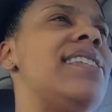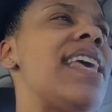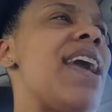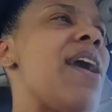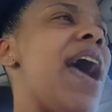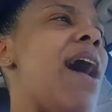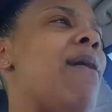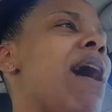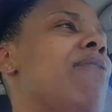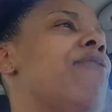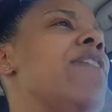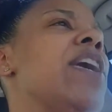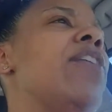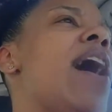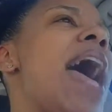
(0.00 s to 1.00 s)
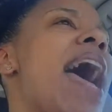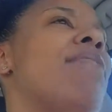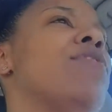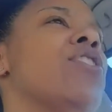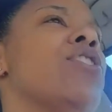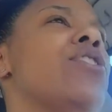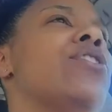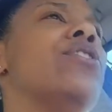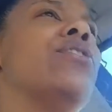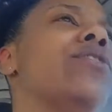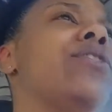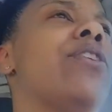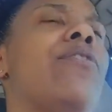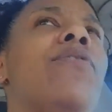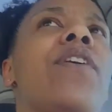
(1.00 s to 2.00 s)
say how I feel after
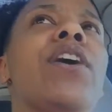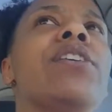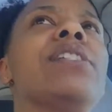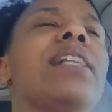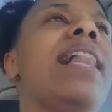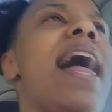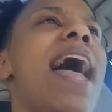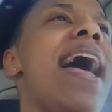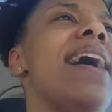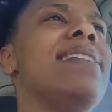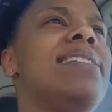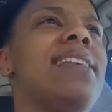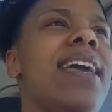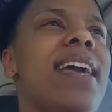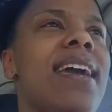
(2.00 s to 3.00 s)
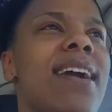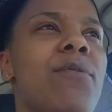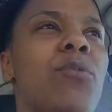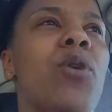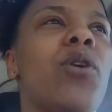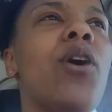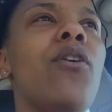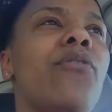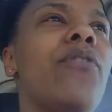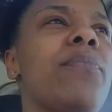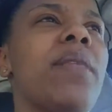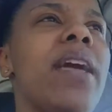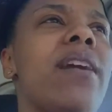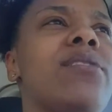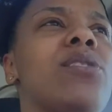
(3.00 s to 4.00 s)
the first class and we'll go from
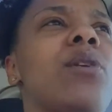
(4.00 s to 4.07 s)
there.